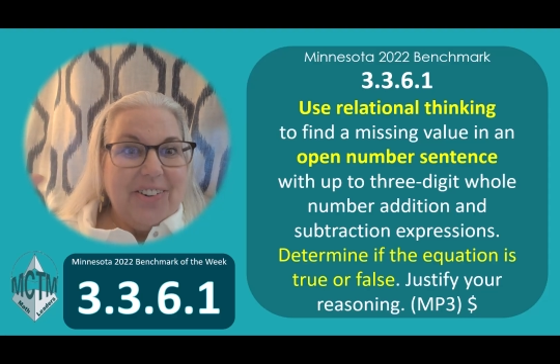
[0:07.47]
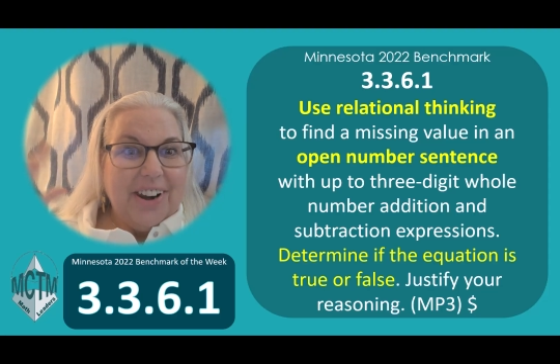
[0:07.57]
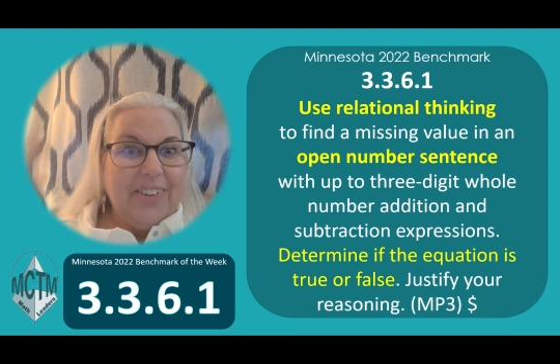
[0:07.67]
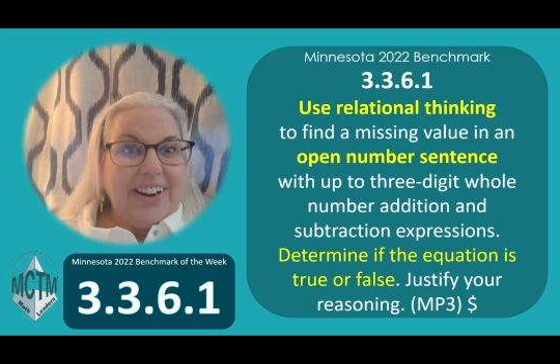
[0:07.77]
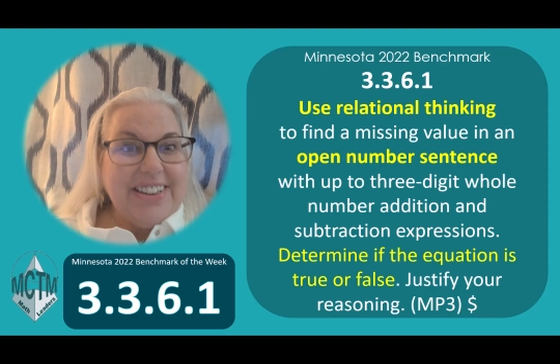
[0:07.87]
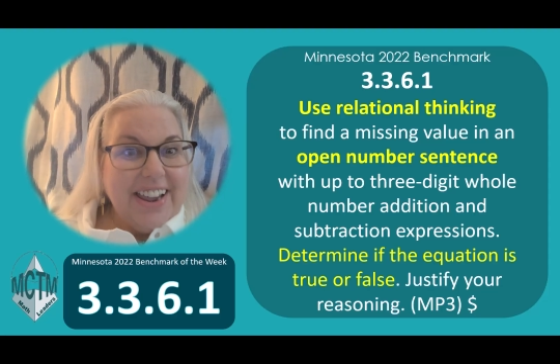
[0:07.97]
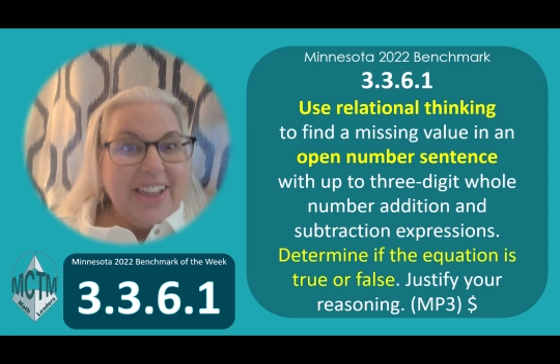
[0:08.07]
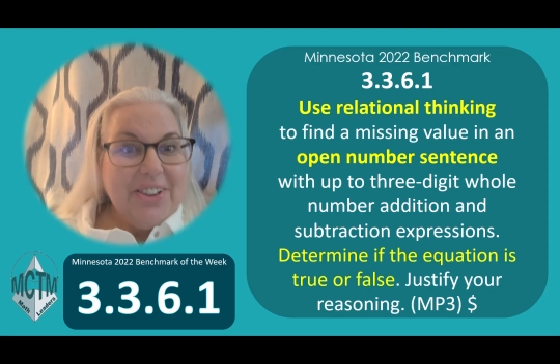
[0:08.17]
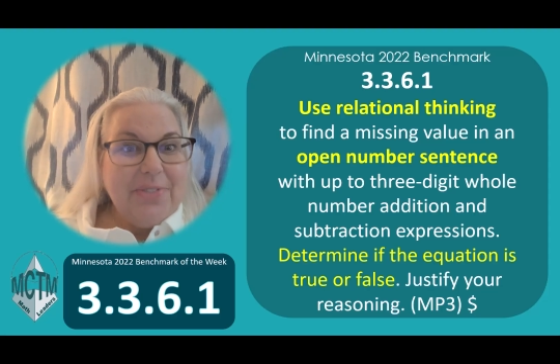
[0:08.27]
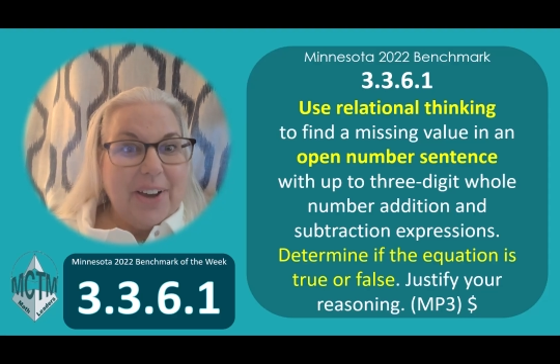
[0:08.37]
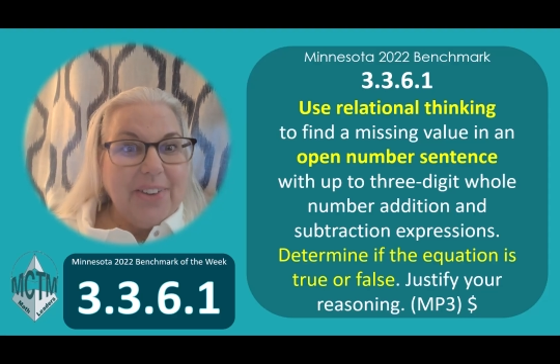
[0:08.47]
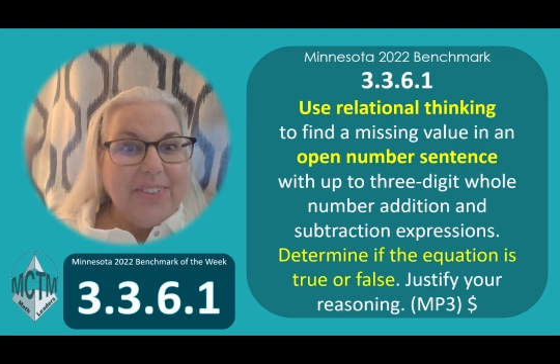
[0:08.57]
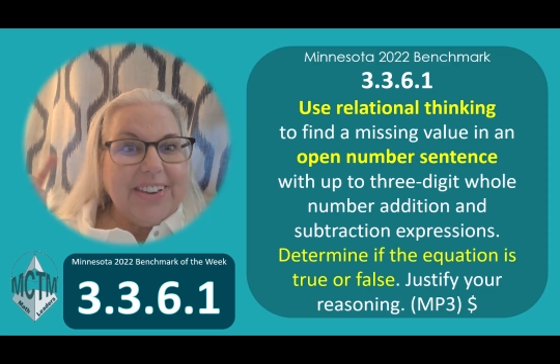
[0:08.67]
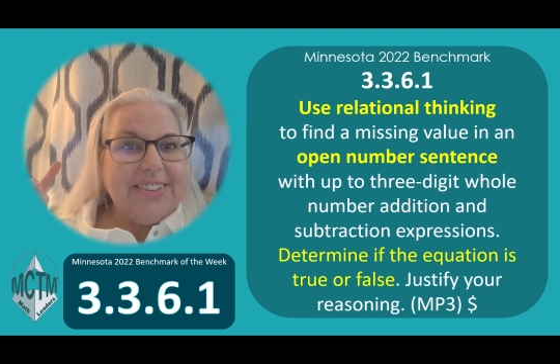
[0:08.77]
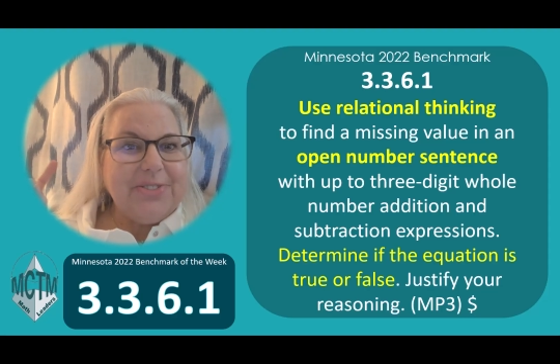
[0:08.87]
And I want to tell you about it
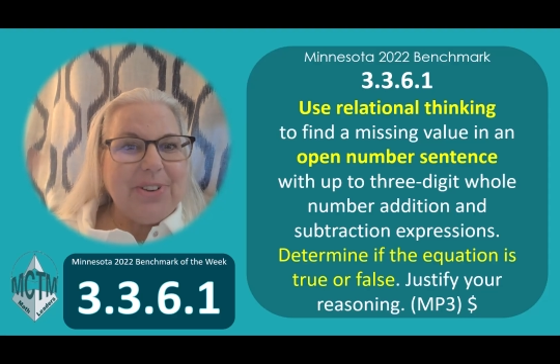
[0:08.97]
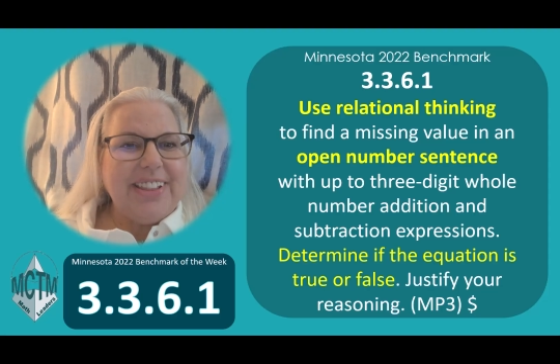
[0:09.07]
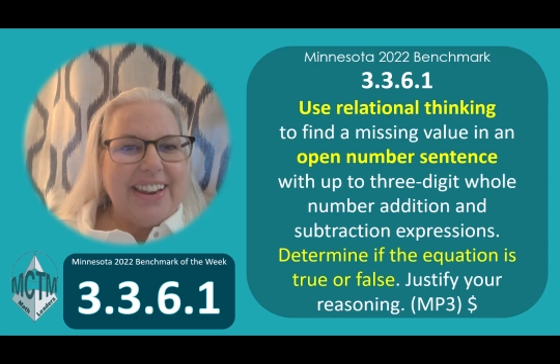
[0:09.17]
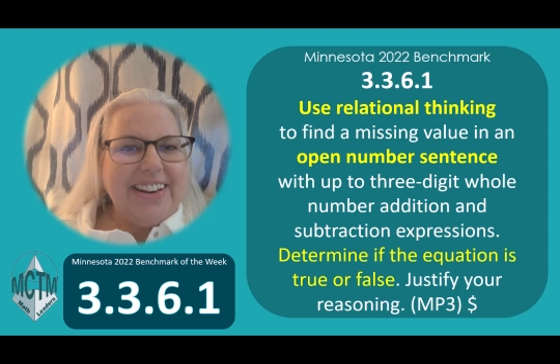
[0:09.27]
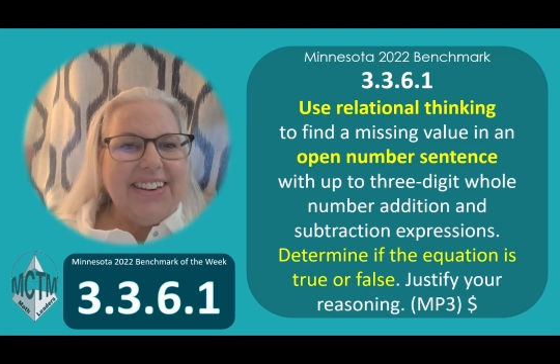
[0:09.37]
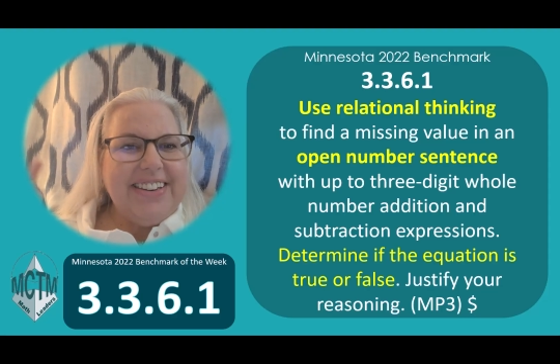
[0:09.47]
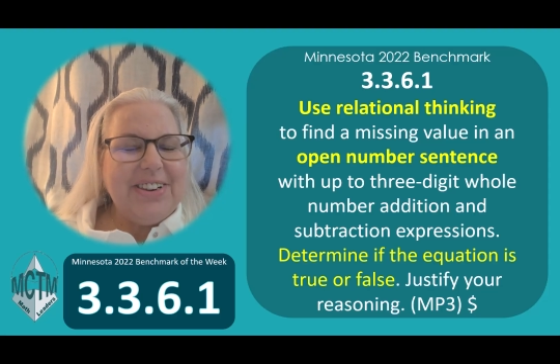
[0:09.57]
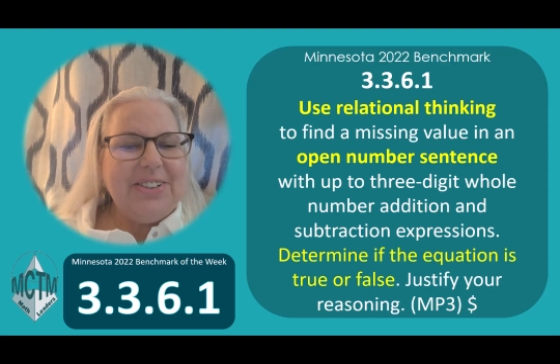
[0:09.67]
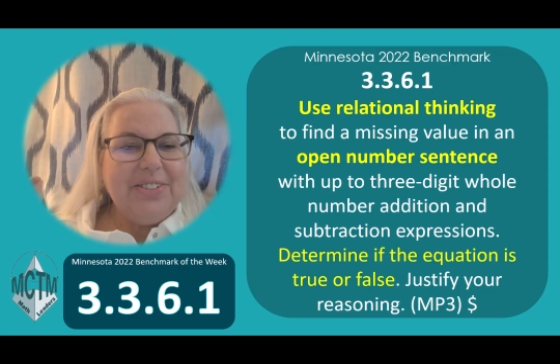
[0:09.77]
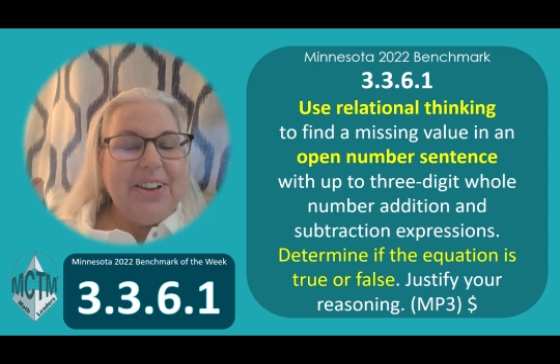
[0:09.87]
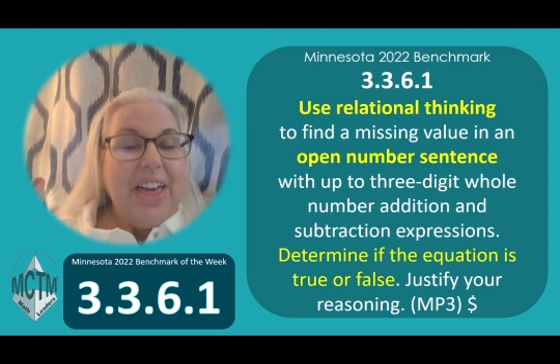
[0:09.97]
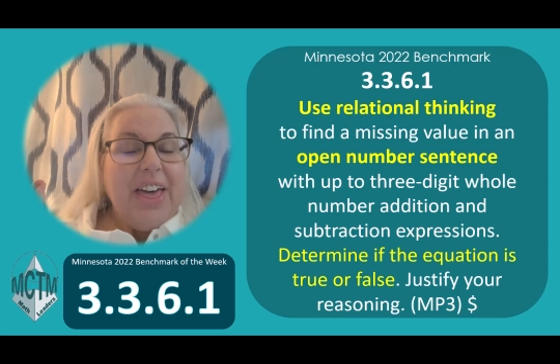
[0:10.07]
because it's related to